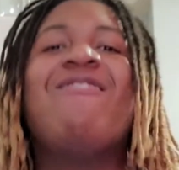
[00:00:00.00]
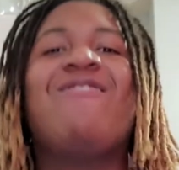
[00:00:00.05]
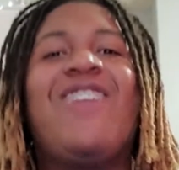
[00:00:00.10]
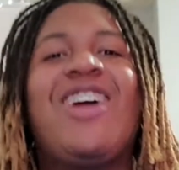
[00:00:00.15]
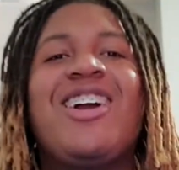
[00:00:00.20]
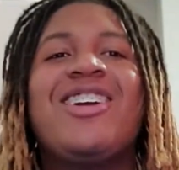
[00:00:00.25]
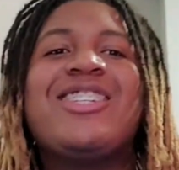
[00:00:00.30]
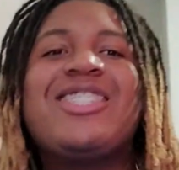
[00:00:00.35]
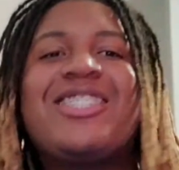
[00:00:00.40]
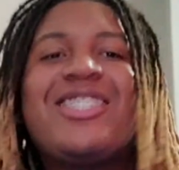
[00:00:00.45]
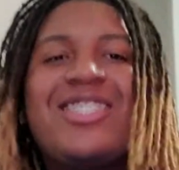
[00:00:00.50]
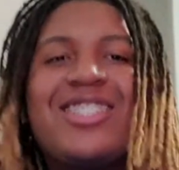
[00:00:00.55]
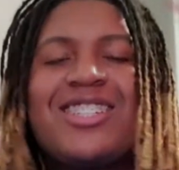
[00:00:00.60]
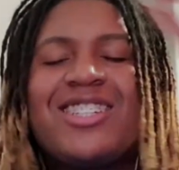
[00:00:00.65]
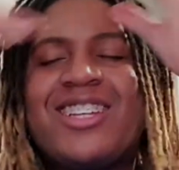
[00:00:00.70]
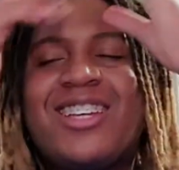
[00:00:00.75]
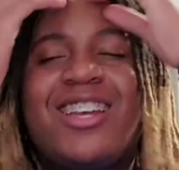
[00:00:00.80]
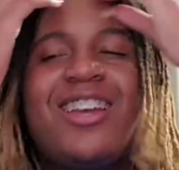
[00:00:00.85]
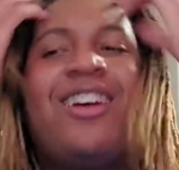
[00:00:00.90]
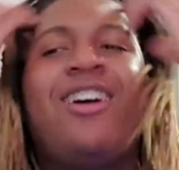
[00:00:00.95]

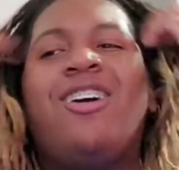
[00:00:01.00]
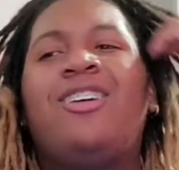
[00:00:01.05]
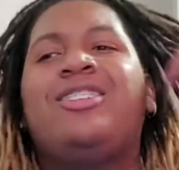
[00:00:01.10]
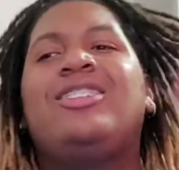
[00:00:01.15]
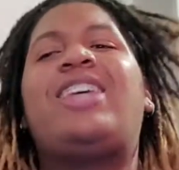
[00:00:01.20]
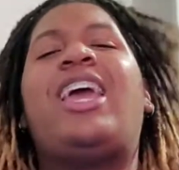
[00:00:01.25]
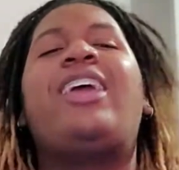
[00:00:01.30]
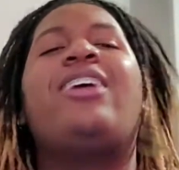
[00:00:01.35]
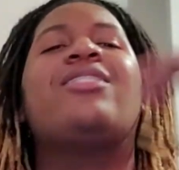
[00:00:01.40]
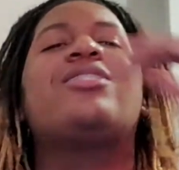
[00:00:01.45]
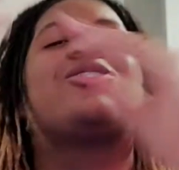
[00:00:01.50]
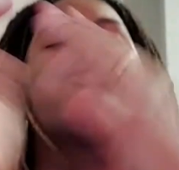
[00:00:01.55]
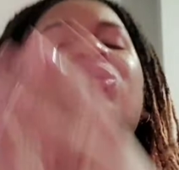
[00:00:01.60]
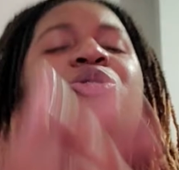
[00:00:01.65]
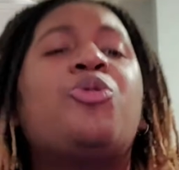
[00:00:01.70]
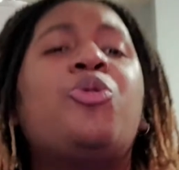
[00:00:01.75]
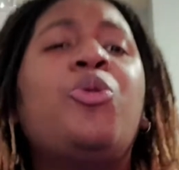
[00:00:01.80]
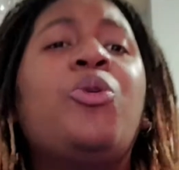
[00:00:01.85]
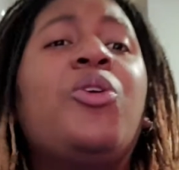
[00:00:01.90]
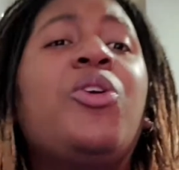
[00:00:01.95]
First day of
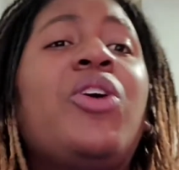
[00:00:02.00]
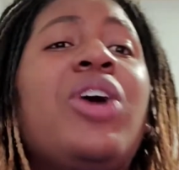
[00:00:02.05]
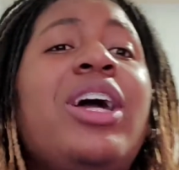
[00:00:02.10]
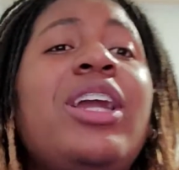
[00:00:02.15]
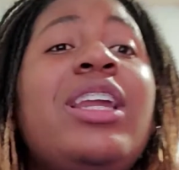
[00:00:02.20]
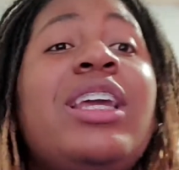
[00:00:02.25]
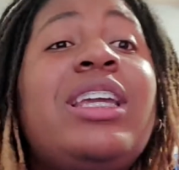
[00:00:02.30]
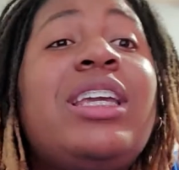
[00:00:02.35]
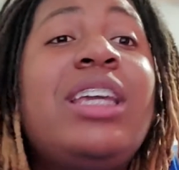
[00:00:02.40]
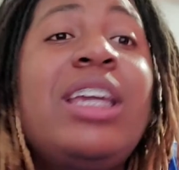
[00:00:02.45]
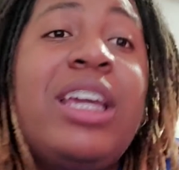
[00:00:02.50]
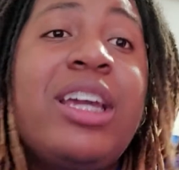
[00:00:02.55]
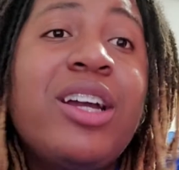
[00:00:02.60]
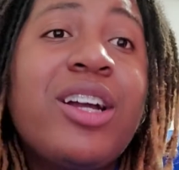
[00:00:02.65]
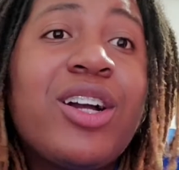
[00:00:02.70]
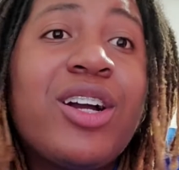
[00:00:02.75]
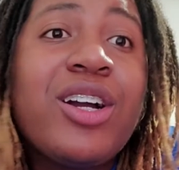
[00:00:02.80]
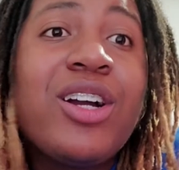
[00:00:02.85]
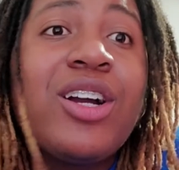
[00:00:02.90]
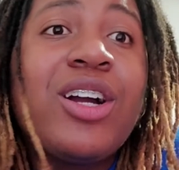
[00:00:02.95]
school in a
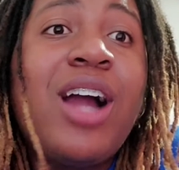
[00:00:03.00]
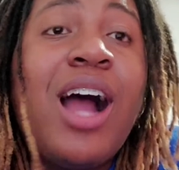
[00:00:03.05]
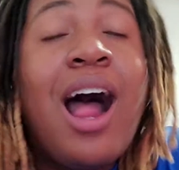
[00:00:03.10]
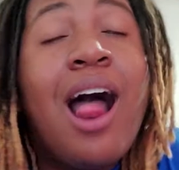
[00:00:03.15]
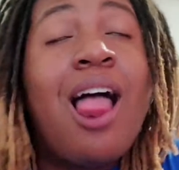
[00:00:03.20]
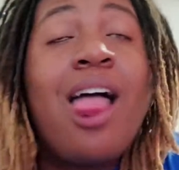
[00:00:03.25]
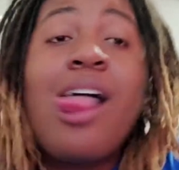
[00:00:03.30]
year.